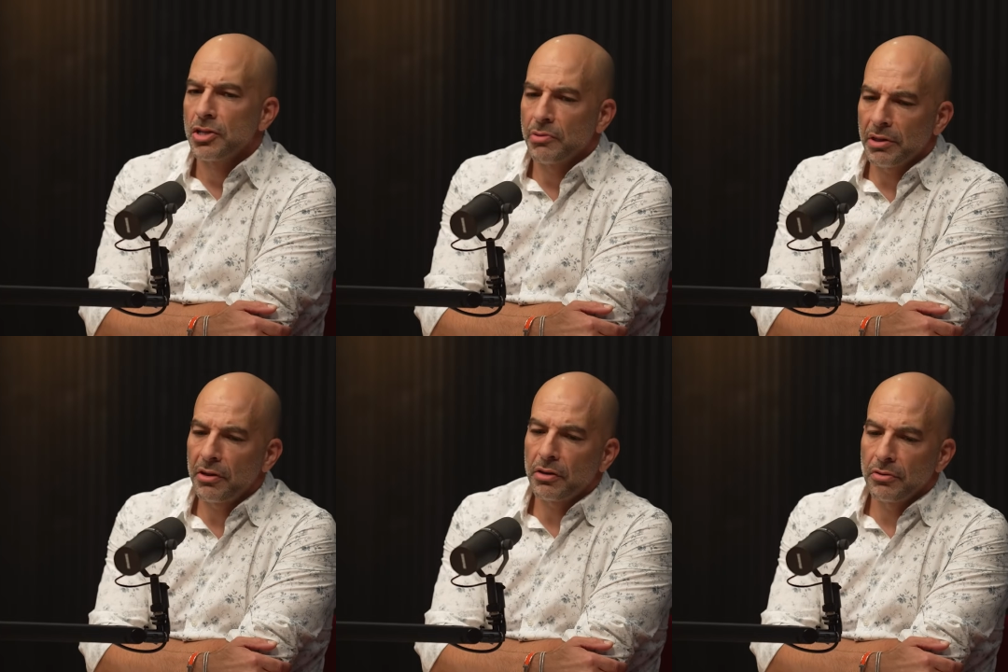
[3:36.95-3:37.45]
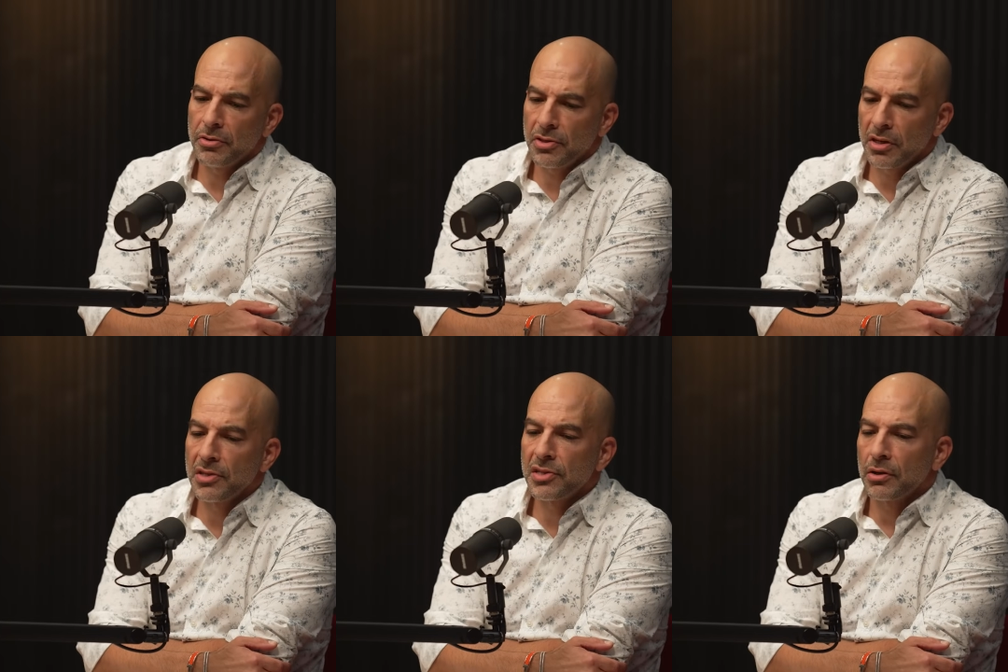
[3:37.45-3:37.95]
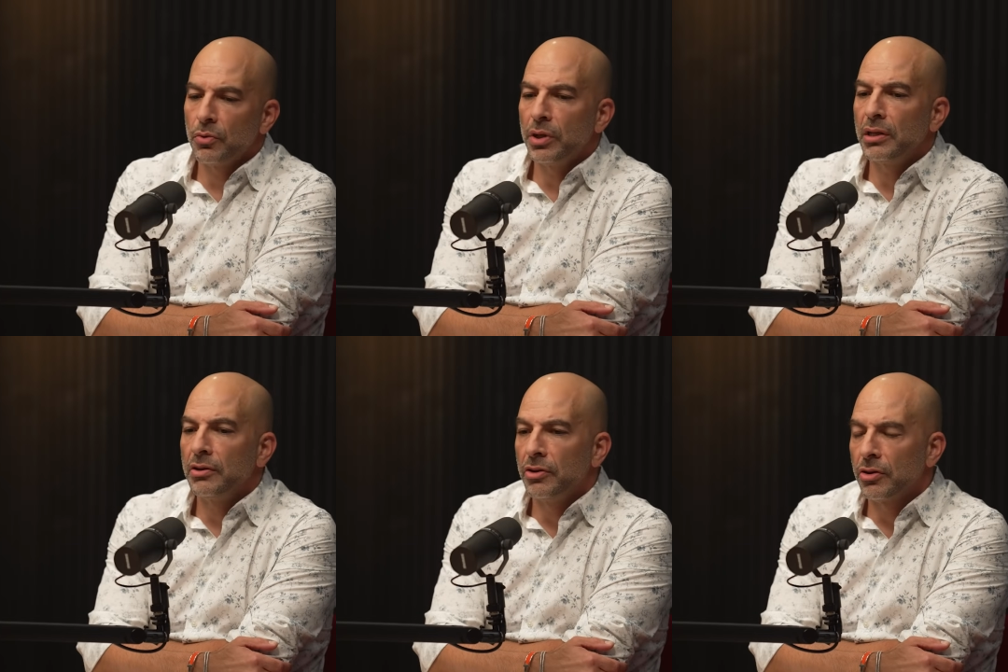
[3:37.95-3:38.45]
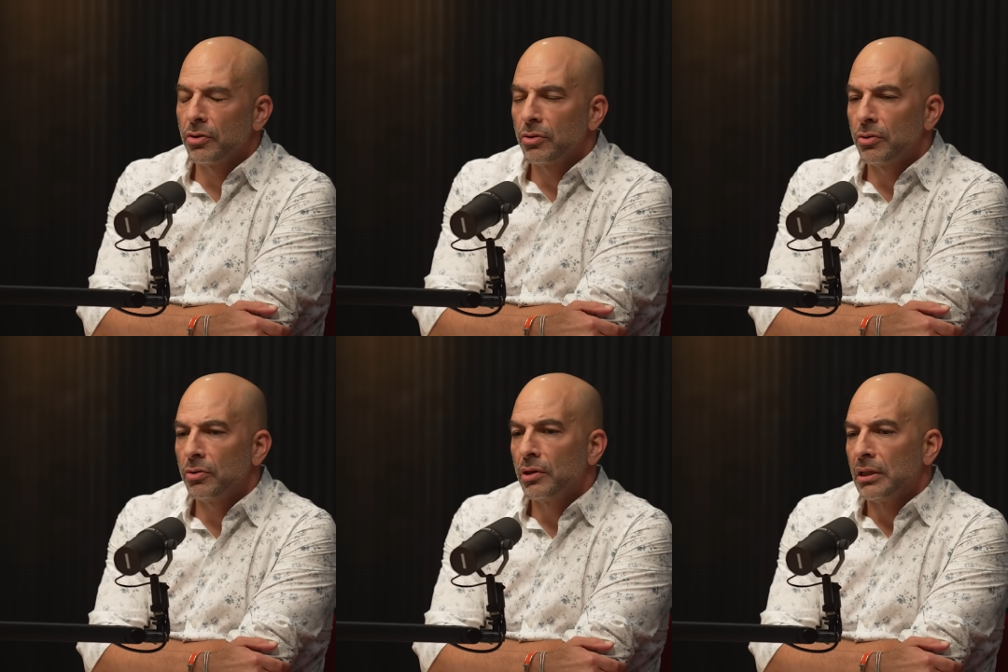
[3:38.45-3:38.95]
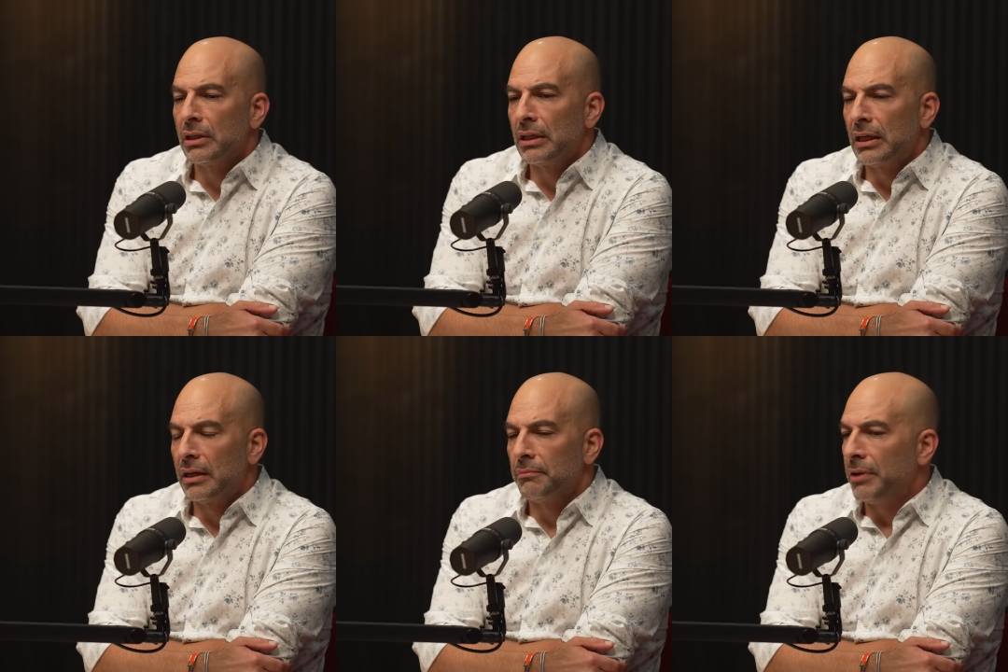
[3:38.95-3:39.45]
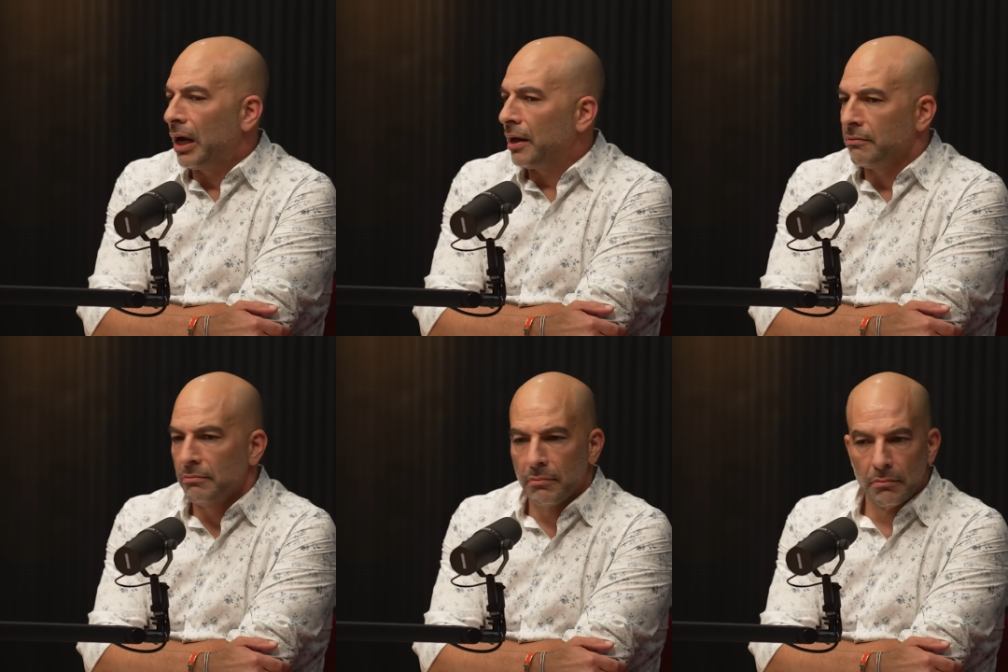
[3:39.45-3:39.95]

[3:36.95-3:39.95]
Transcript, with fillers: so I think there's things that we do uh, not.